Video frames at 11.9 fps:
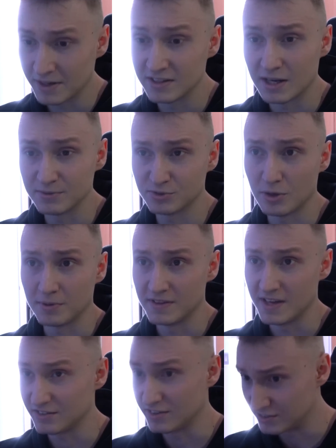I ended up swapping
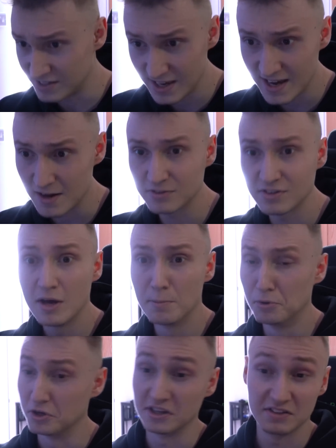the SSD out,
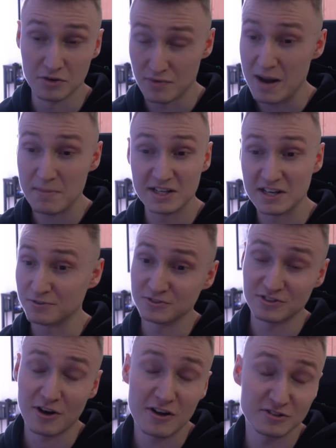putting the RAM in
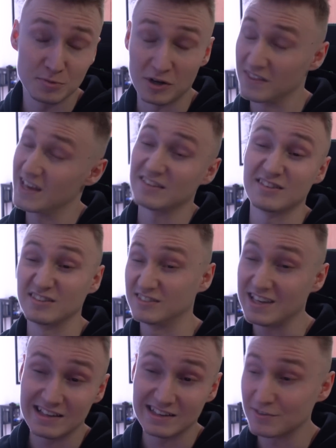different slots, putting the
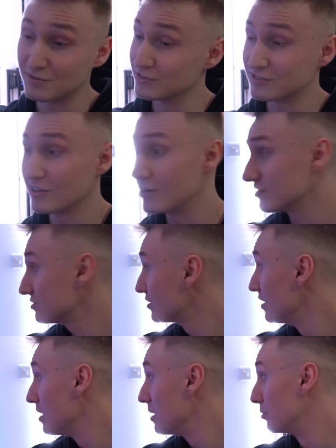SSD in different slots,
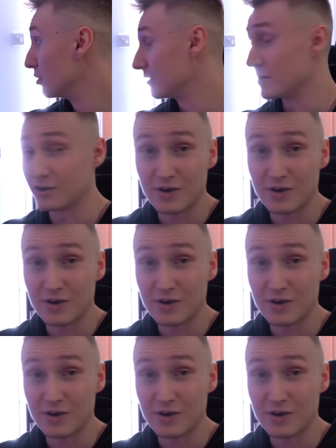putting my